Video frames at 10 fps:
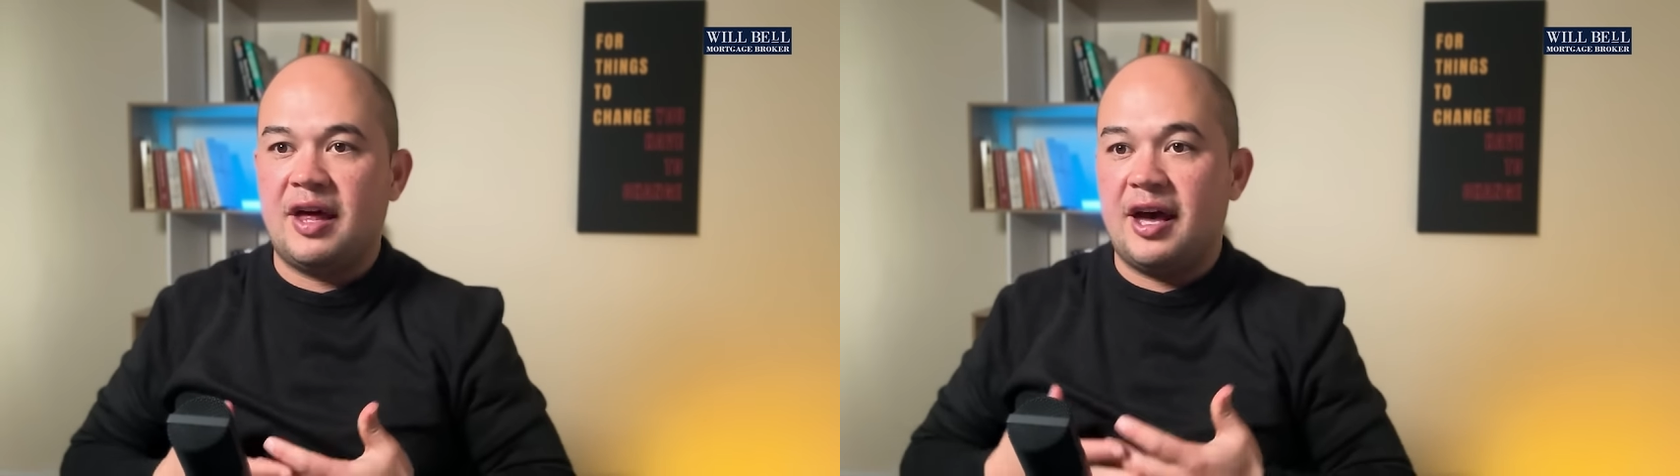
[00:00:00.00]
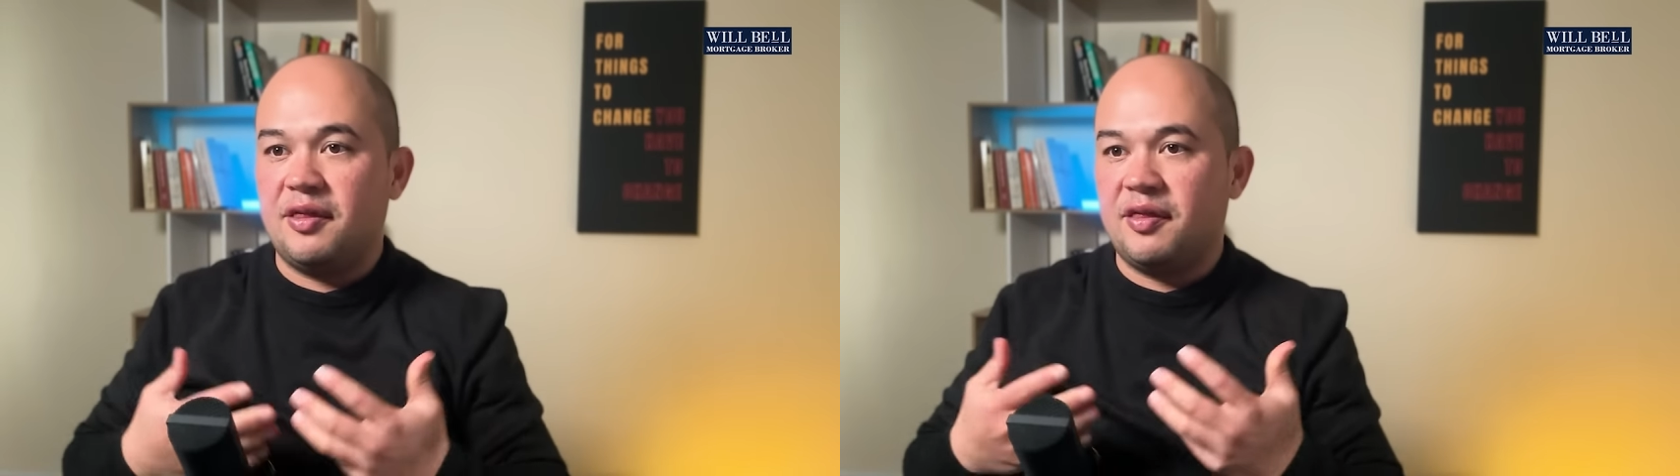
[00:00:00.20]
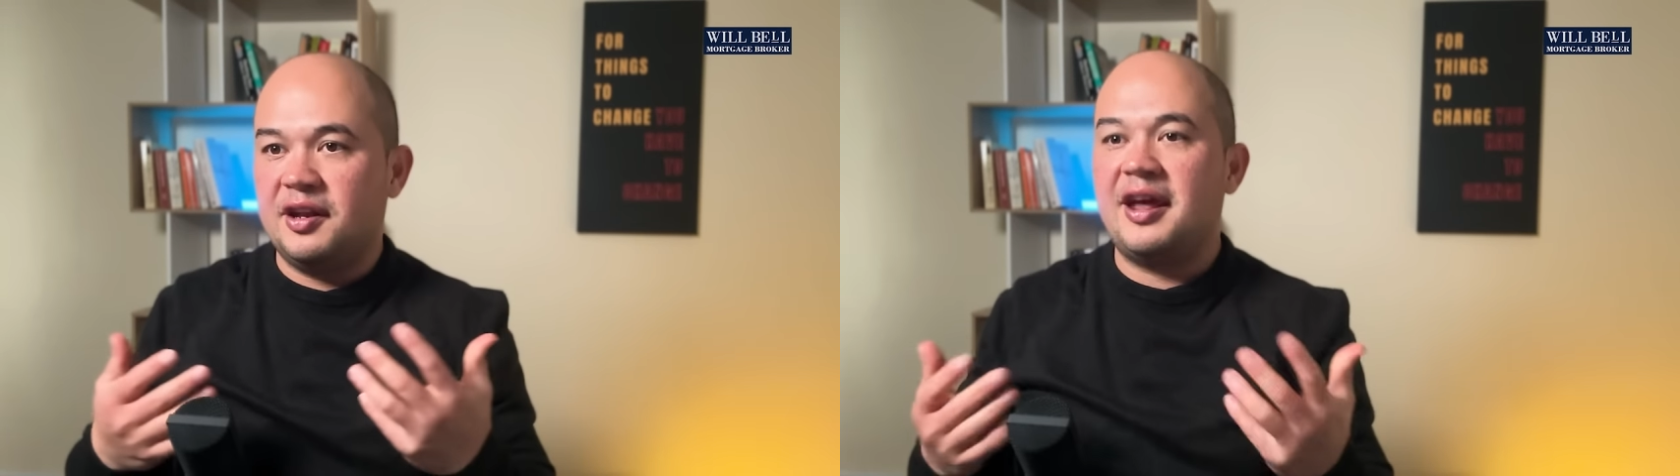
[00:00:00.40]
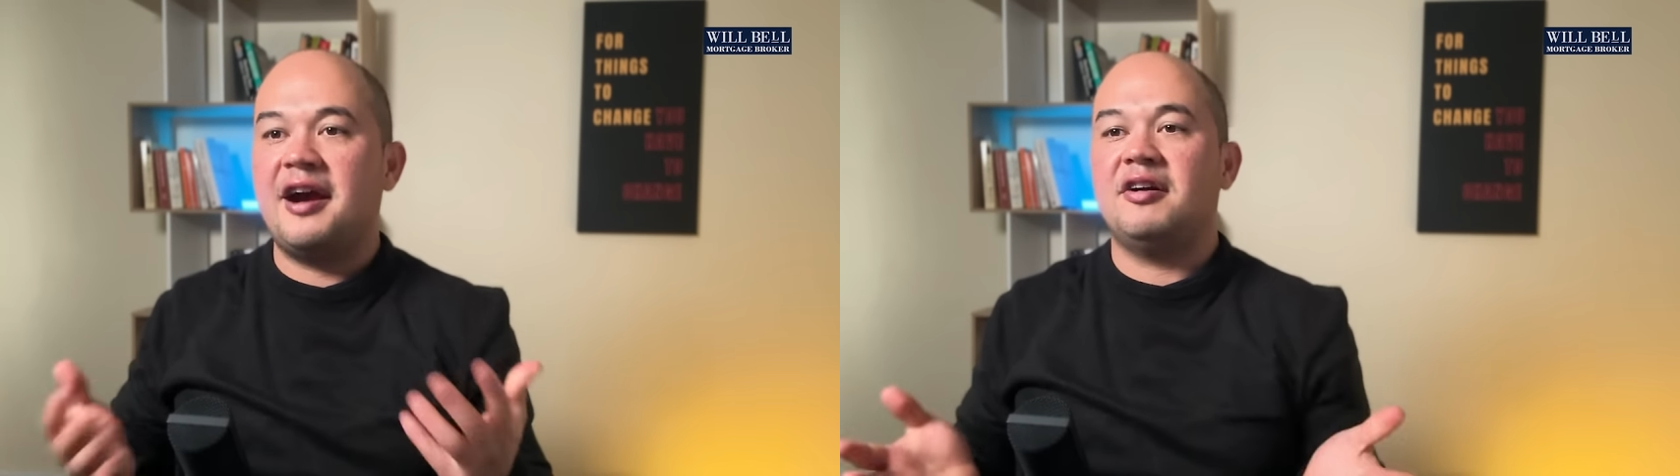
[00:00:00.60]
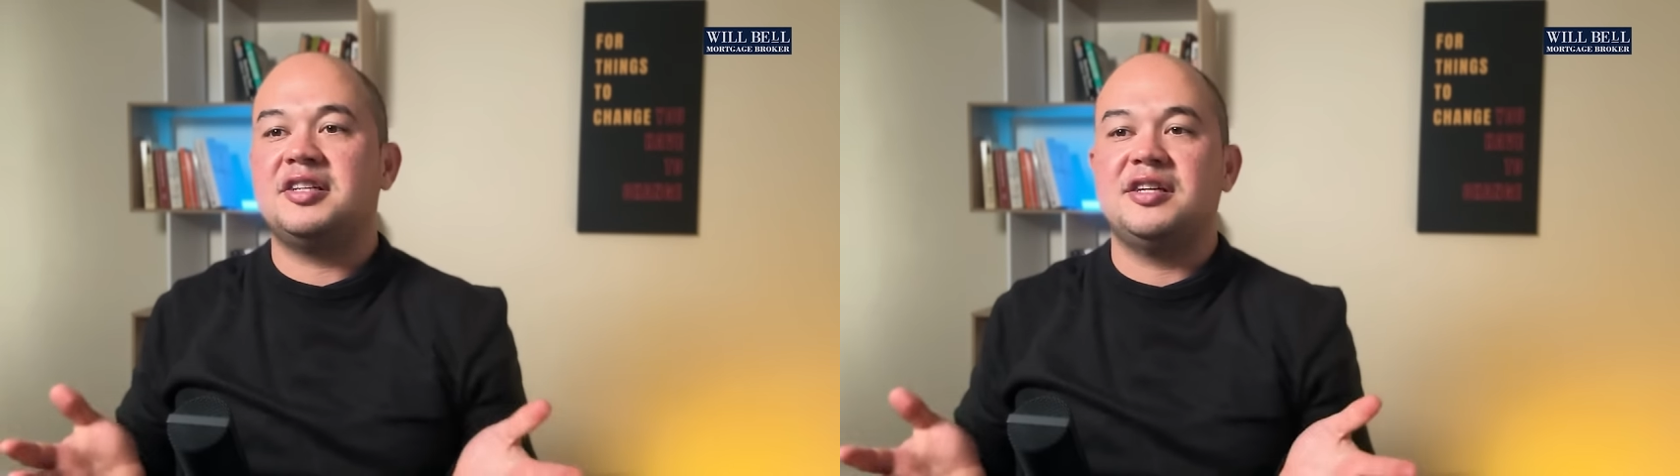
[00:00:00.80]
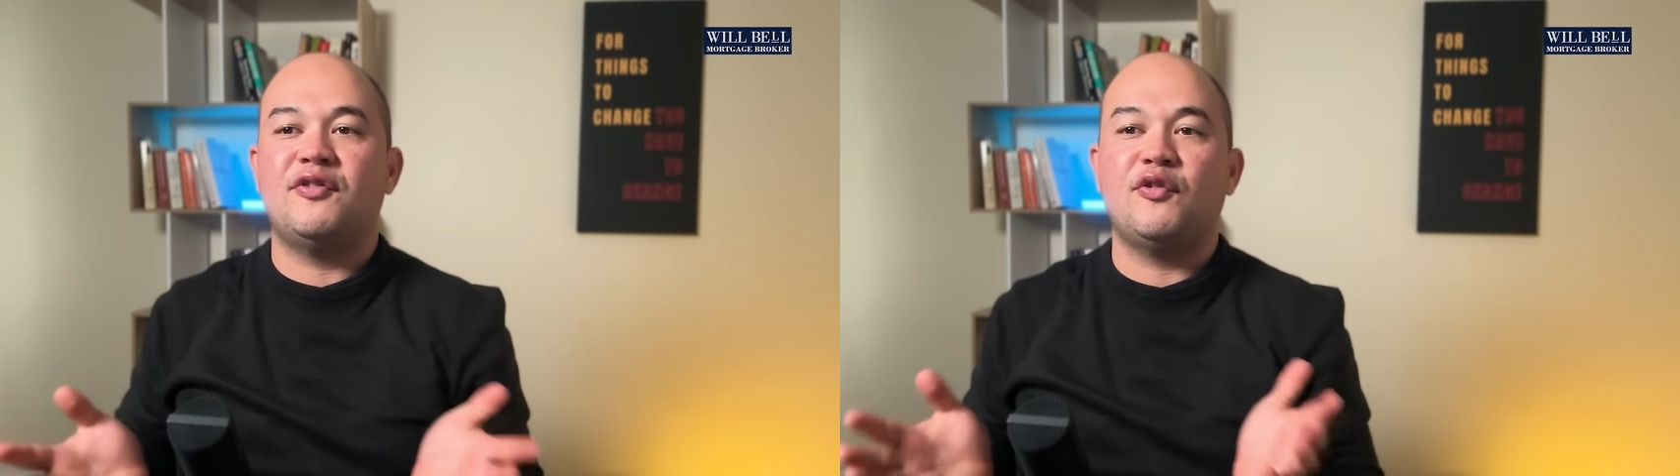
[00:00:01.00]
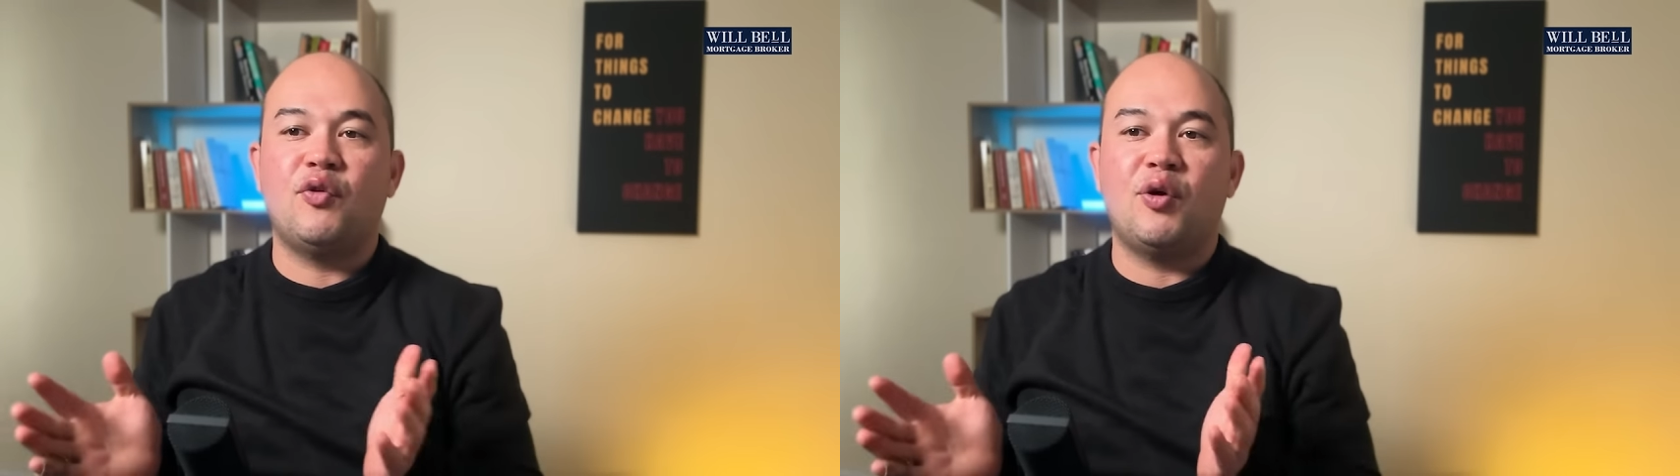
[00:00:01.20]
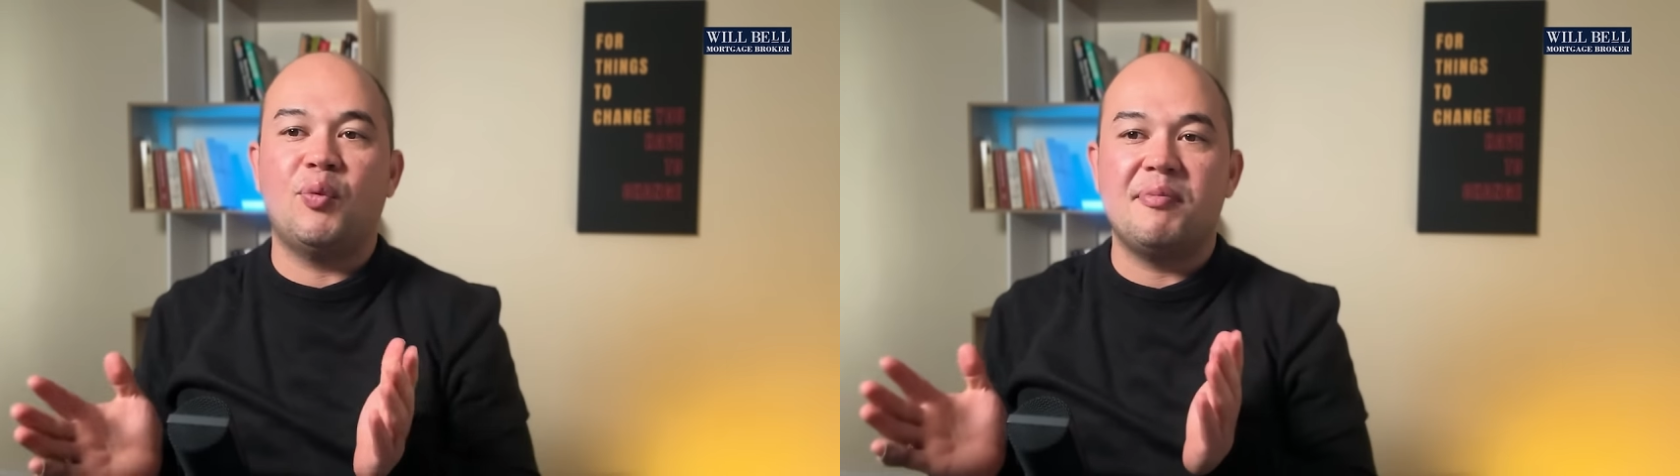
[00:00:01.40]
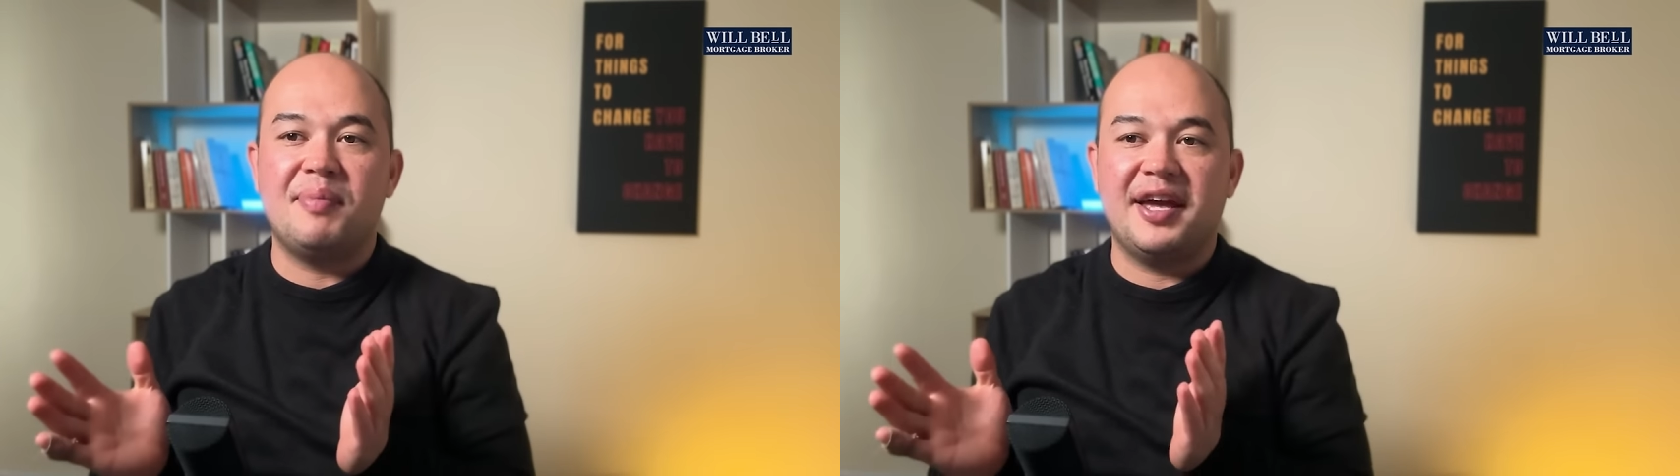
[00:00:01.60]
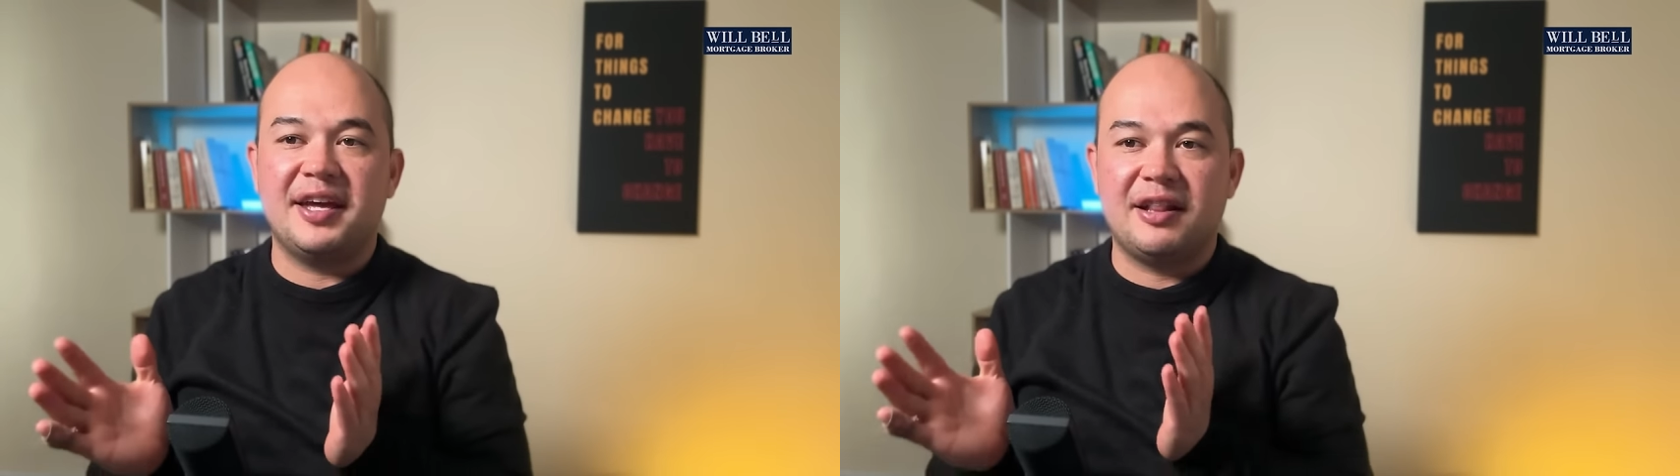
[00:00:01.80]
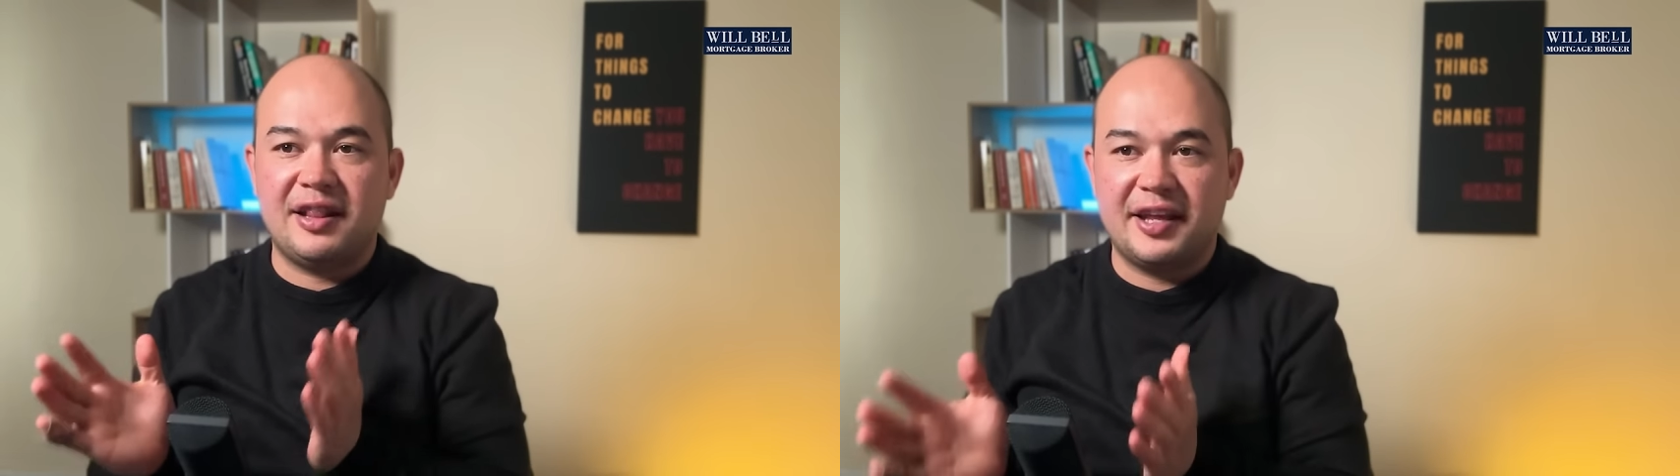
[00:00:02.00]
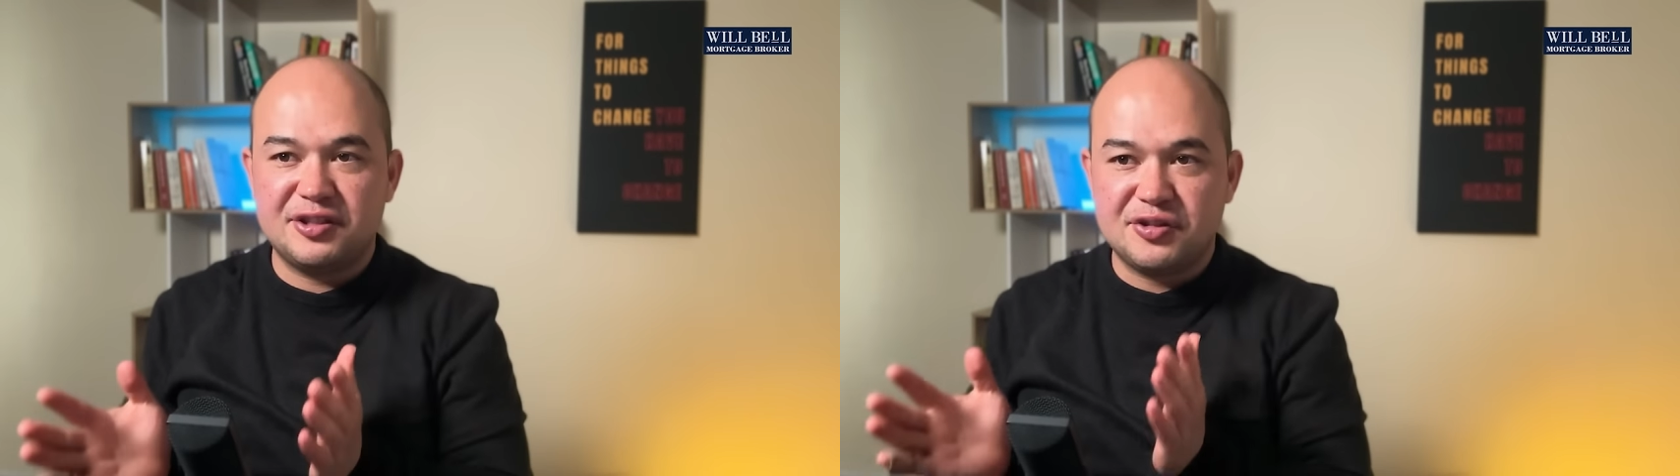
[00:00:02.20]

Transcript: that the narrative of what we're being led